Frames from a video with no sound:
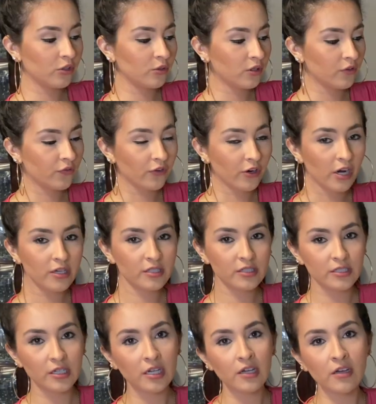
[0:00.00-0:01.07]
do the
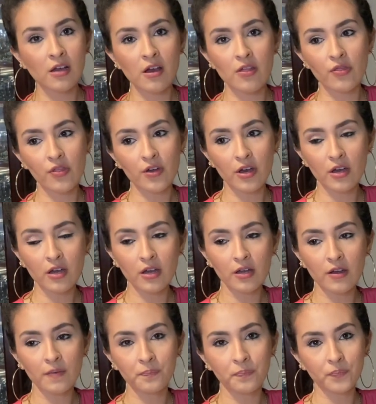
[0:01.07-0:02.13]
frosting.
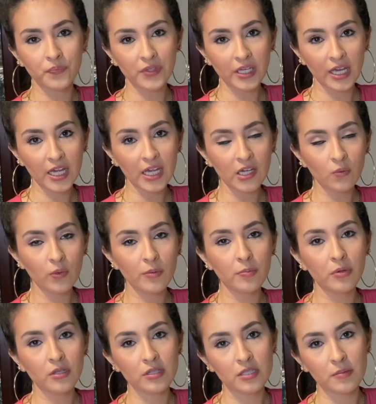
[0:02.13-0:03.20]
The cake we
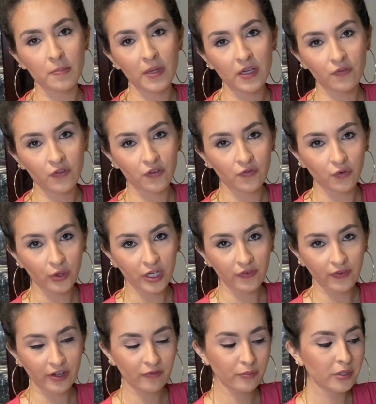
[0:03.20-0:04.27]
put to bake for
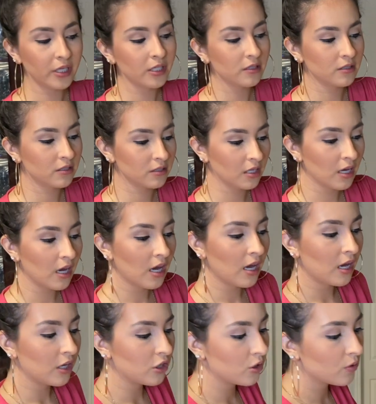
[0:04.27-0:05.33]
45 minutes.
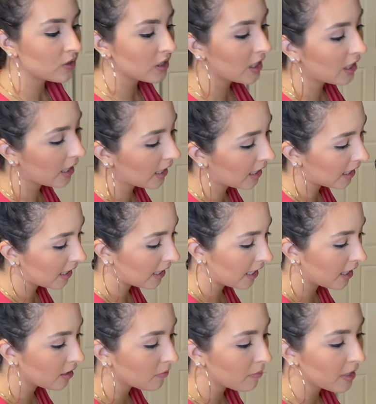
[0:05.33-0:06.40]
Using a
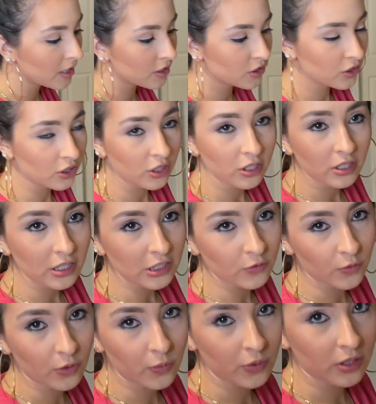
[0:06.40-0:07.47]
hand mixer is
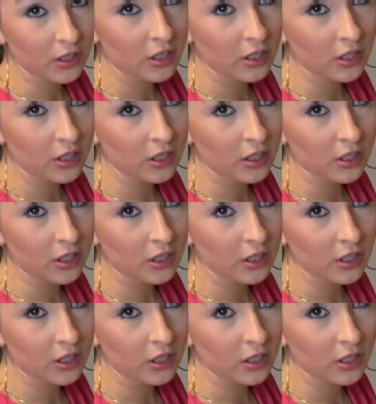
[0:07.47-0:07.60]
what we're gonna